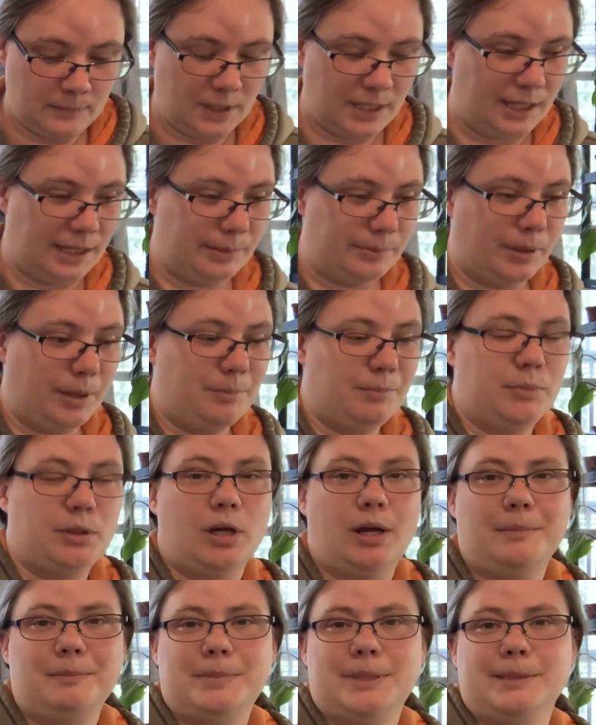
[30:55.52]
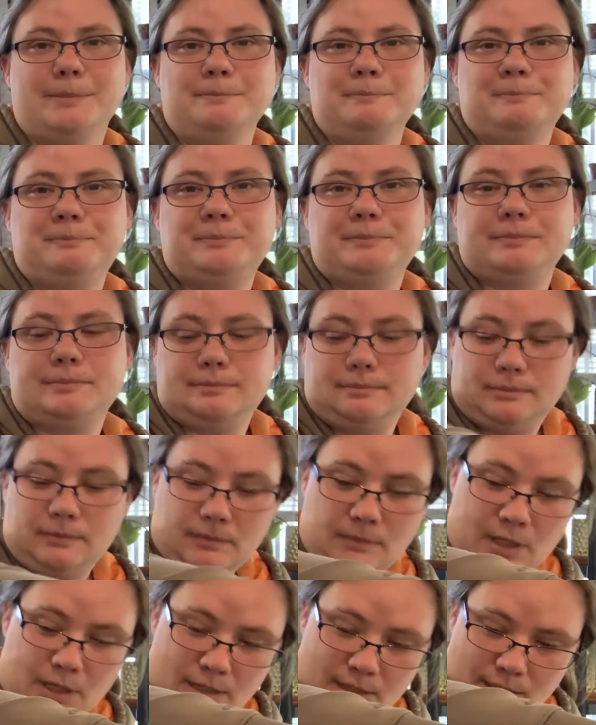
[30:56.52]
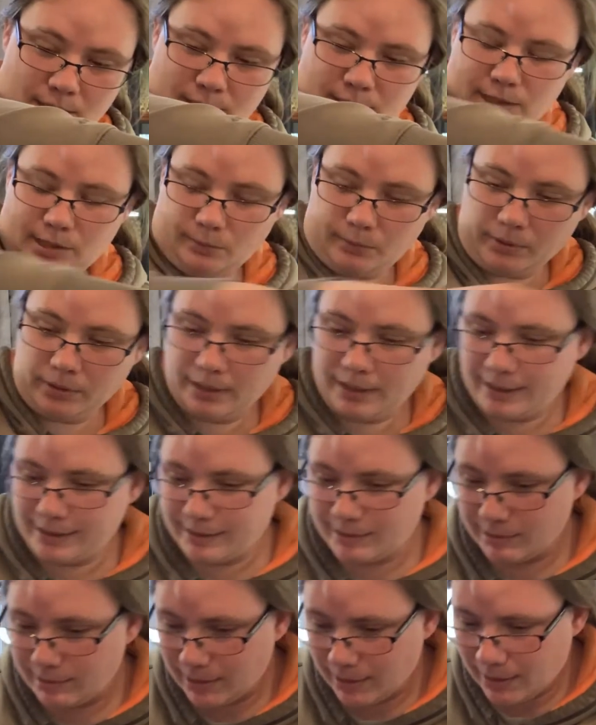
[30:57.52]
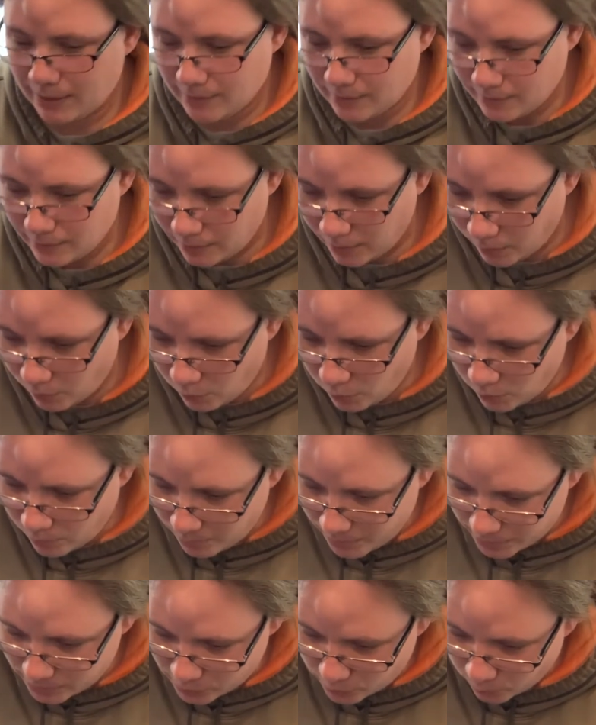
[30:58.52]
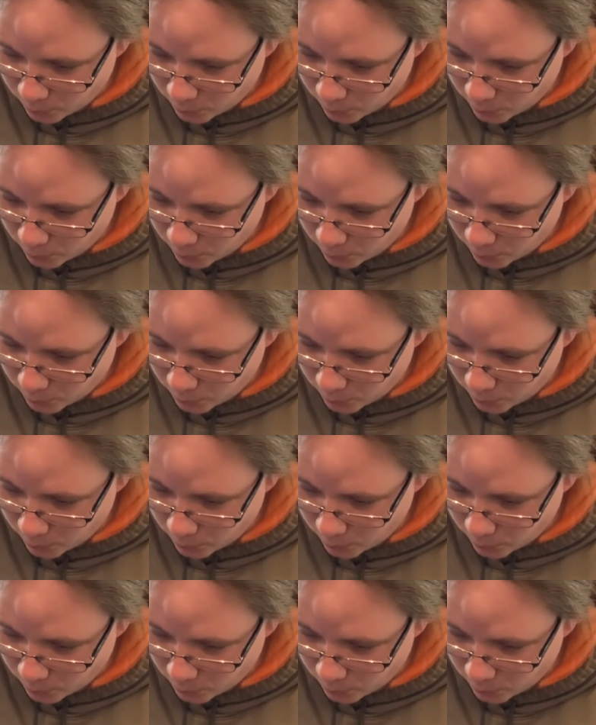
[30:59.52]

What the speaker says: Nice plump tops. So we're going to stick a whole bunch